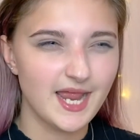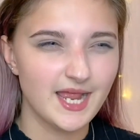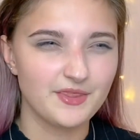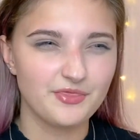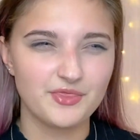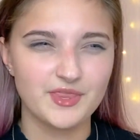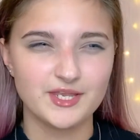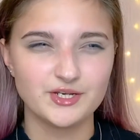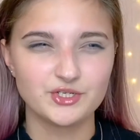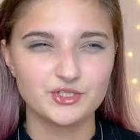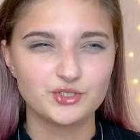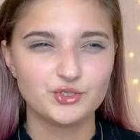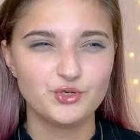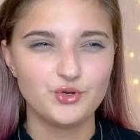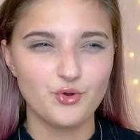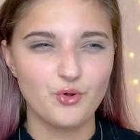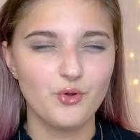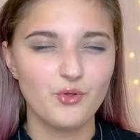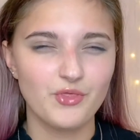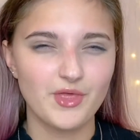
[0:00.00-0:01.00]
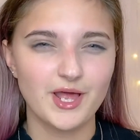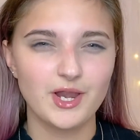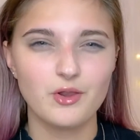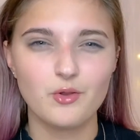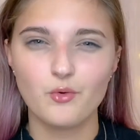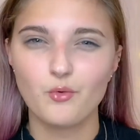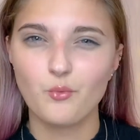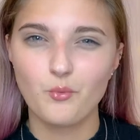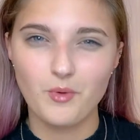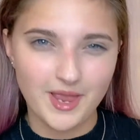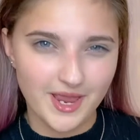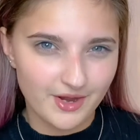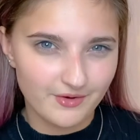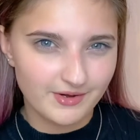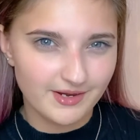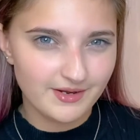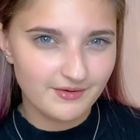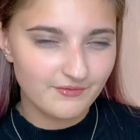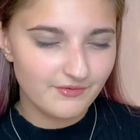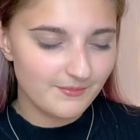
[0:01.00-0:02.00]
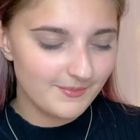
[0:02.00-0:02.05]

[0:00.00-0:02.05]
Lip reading: and they're just not that long wearing for